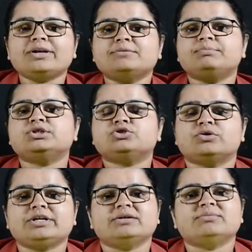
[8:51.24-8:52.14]
and
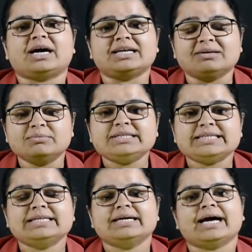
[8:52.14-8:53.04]
petroleum are
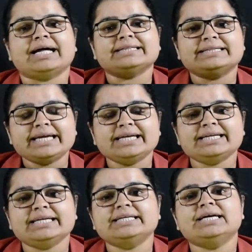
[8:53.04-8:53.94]
limited and they
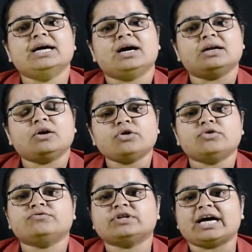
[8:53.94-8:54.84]
need a lot of
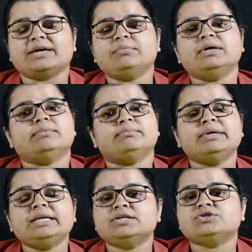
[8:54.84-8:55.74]
time,
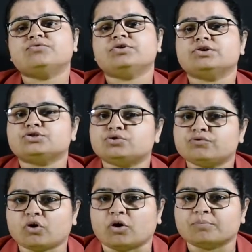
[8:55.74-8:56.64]
millions of years to
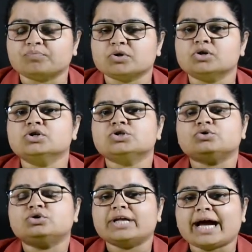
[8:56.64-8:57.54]
form.
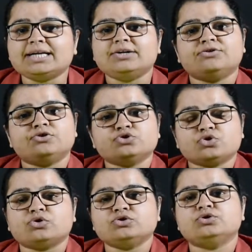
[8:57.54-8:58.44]
So that
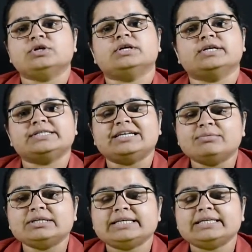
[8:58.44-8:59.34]
resource is
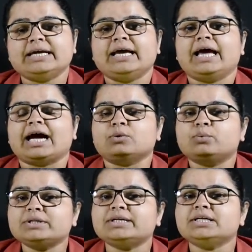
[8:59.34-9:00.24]
limited, and
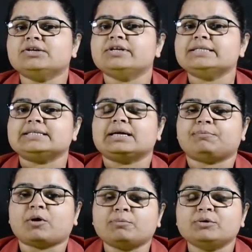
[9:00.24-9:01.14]
with the increase in our
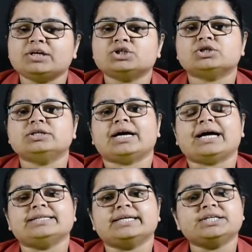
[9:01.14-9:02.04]
population
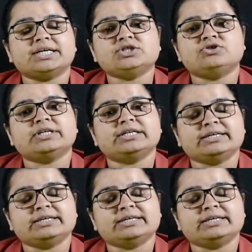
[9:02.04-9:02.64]
and the industrial